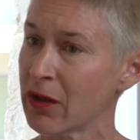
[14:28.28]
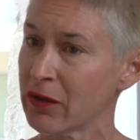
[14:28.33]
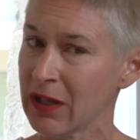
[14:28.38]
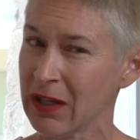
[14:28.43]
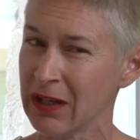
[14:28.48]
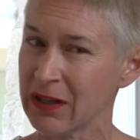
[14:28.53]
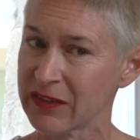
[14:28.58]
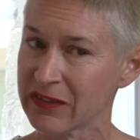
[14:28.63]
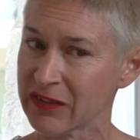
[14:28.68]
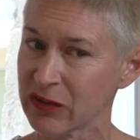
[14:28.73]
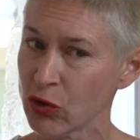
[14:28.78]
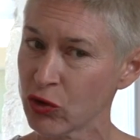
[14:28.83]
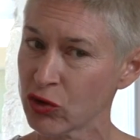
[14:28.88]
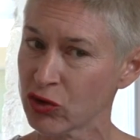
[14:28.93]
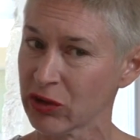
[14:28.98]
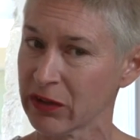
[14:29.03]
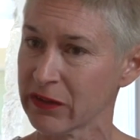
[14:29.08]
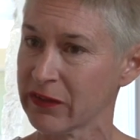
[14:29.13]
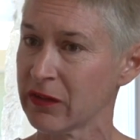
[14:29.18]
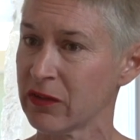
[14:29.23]
in a
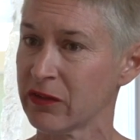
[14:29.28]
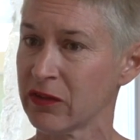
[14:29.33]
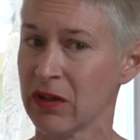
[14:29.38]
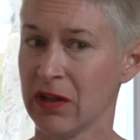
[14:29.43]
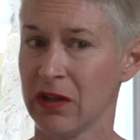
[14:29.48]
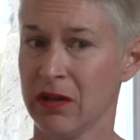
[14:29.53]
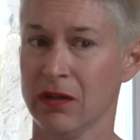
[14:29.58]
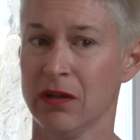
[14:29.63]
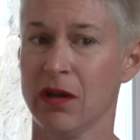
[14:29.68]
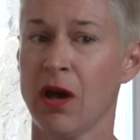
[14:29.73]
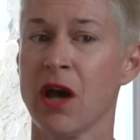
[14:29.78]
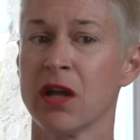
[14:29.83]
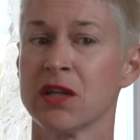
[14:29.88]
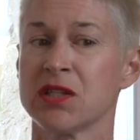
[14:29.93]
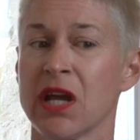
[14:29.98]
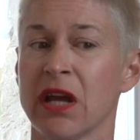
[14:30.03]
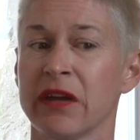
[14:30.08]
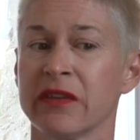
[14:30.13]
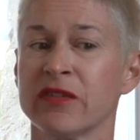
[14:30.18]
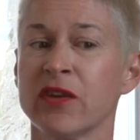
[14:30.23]
social
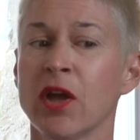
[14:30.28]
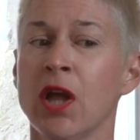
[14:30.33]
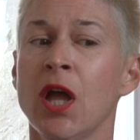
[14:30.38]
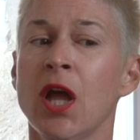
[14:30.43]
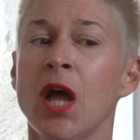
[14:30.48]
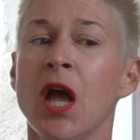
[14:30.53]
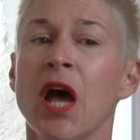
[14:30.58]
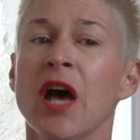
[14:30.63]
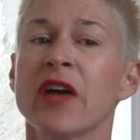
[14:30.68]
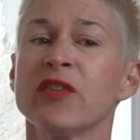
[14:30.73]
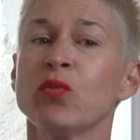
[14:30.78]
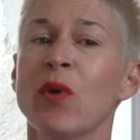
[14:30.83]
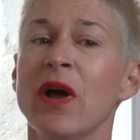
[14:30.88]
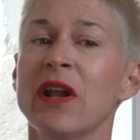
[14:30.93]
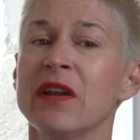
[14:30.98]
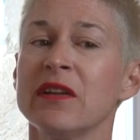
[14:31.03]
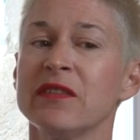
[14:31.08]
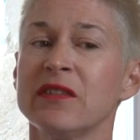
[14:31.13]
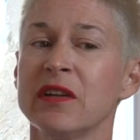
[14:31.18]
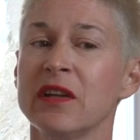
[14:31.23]
context as
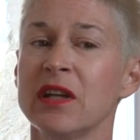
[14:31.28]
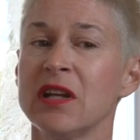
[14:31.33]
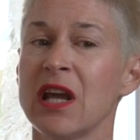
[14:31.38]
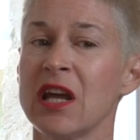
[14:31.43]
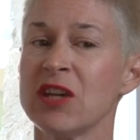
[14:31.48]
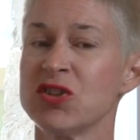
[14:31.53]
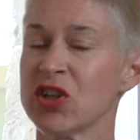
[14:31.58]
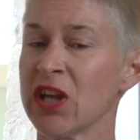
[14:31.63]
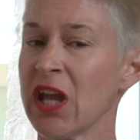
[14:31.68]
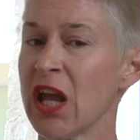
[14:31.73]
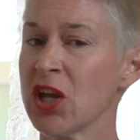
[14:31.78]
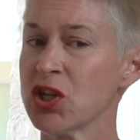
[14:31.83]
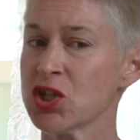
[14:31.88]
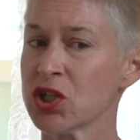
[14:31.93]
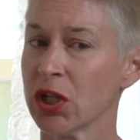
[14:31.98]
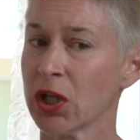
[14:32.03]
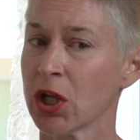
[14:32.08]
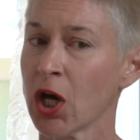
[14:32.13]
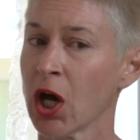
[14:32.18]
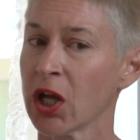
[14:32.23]
well as in an
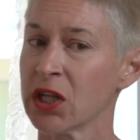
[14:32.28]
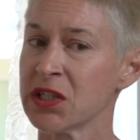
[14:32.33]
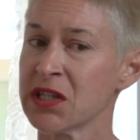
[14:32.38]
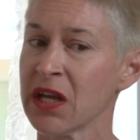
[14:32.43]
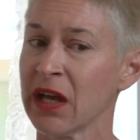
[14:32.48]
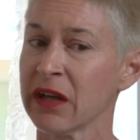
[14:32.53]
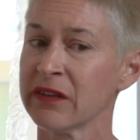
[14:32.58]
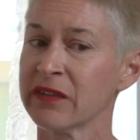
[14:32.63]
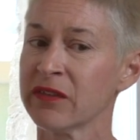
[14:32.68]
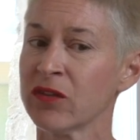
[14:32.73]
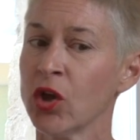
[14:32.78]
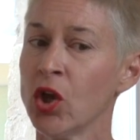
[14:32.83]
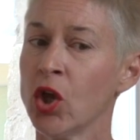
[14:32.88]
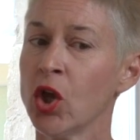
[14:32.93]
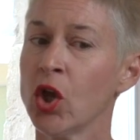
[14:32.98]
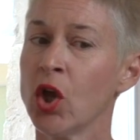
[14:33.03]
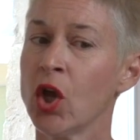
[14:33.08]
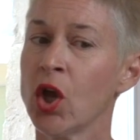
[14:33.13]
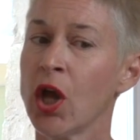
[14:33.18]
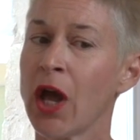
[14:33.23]
educational context.
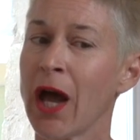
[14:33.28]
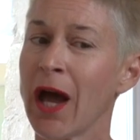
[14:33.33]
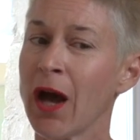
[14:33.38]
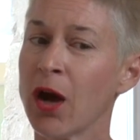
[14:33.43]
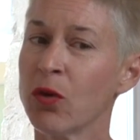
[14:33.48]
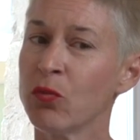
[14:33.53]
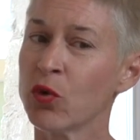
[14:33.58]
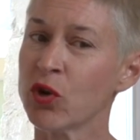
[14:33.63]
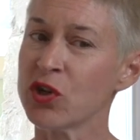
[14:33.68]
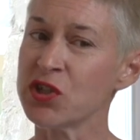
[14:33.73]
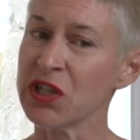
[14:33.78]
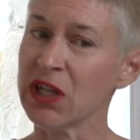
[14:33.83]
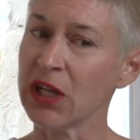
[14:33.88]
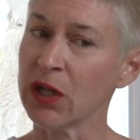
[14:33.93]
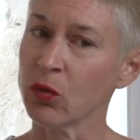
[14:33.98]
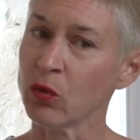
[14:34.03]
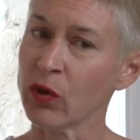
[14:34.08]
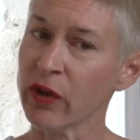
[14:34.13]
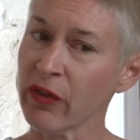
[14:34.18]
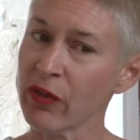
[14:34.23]
And we're
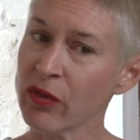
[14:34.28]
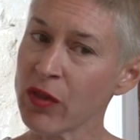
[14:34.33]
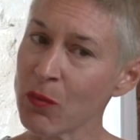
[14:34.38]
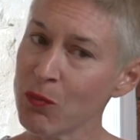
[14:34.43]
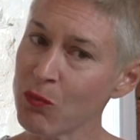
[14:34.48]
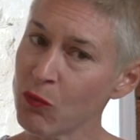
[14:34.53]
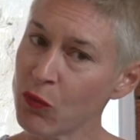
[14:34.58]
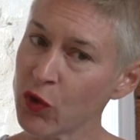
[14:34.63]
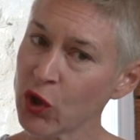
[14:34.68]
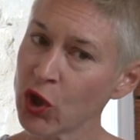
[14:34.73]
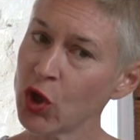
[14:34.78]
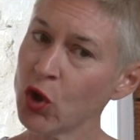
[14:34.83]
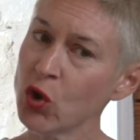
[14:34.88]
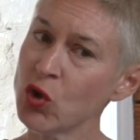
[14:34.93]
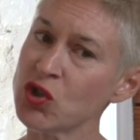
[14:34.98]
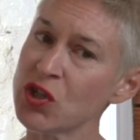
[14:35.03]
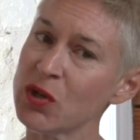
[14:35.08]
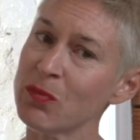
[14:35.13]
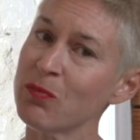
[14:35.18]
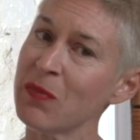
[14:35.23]
dealing with the
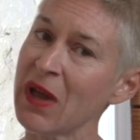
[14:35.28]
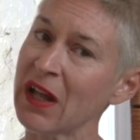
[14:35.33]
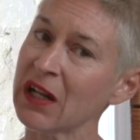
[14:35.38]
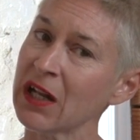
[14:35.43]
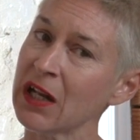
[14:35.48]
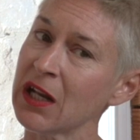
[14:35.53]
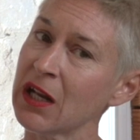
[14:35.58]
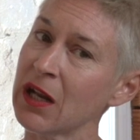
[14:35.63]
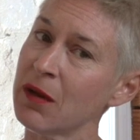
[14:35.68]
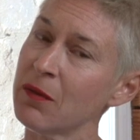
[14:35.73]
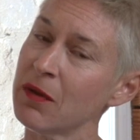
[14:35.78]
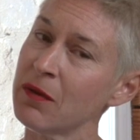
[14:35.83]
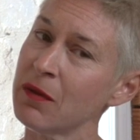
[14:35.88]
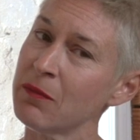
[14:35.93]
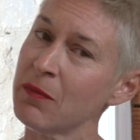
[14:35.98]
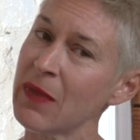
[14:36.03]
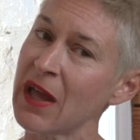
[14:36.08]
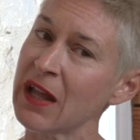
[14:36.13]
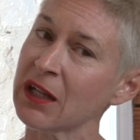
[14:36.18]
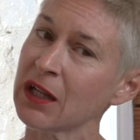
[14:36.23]
huge
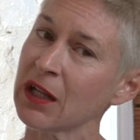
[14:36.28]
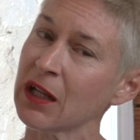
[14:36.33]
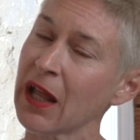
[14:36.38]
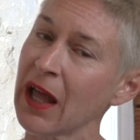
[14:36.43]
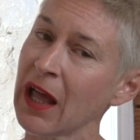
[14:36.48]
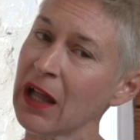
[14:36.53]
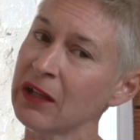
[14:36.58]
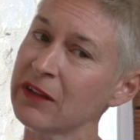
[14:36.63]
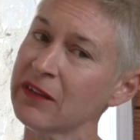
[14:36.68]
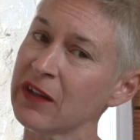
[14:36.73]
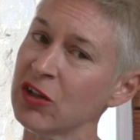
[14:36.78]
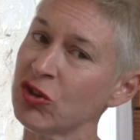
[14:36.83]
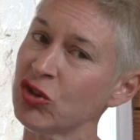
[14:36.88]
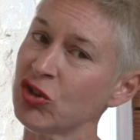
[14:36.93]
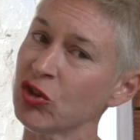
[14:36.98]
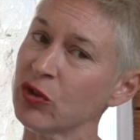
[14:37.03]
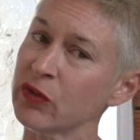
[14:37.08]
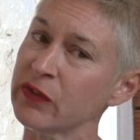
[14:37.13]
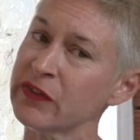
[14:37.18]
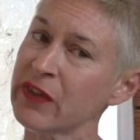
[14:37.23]
mental health
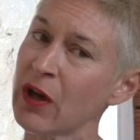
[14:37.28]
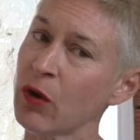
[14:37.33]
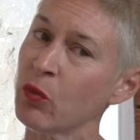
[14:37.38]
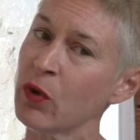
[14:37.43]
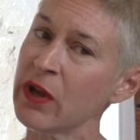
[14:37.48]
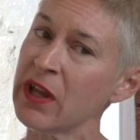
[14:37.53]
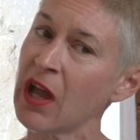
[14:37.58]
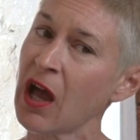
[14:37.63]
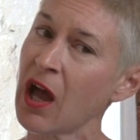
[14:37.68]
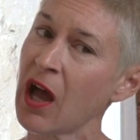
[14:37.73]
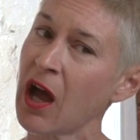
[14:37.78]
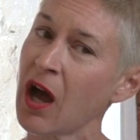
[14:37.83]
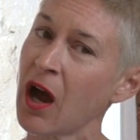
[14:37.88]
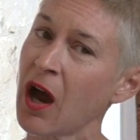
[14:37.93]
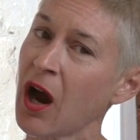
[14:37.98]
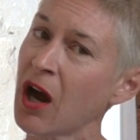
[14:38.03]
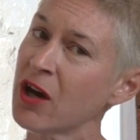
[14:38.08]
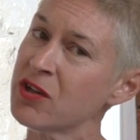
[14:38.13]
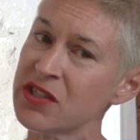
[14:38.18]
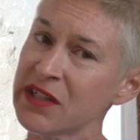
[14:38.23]
issues that we
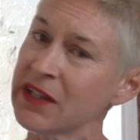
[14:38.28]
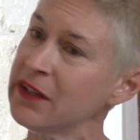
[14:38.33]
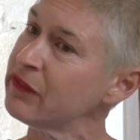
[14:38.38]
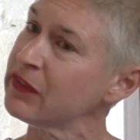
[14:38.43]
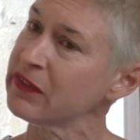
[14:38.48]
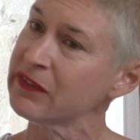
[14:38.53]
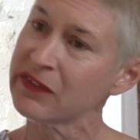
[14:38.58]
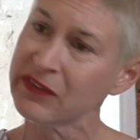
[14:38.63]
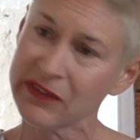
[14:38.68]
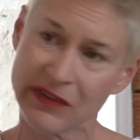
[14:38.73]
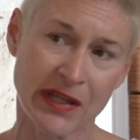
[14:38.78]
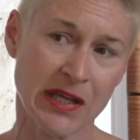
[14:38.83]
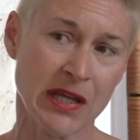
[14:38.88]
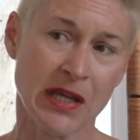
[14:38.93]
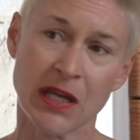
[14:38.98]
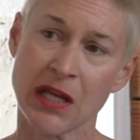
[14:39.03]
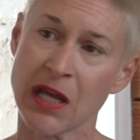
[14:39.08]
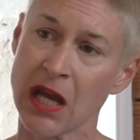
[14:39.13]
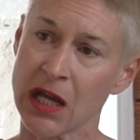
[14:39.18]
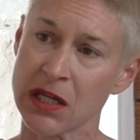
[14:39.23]
aren't even
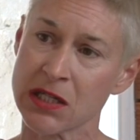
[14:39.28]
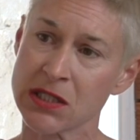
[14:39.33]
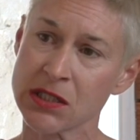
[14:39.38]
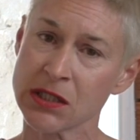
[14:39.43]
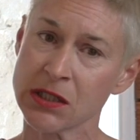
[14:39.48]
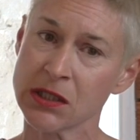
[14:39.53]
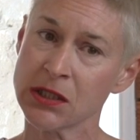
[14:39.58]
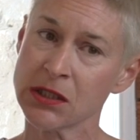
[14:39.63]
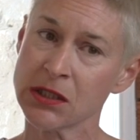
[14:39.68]
seeing yet.